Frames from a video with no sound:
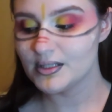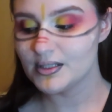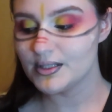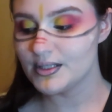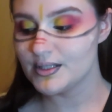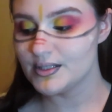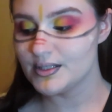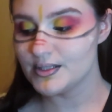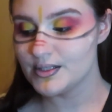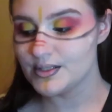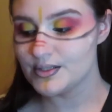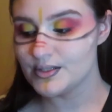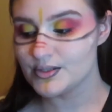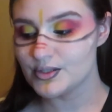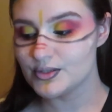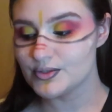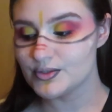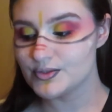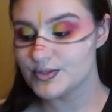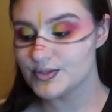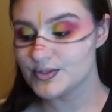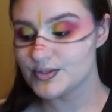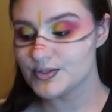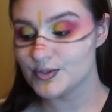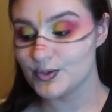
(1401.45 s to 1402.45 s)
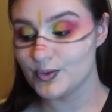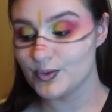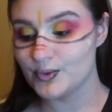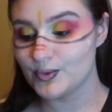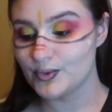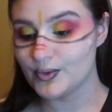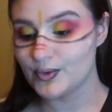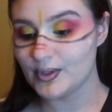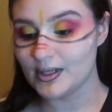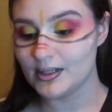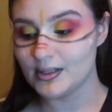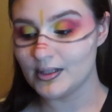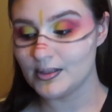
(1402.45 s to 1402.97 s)
And
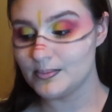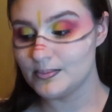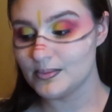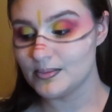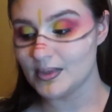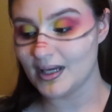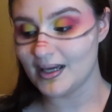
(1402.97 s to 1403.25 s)
so I'm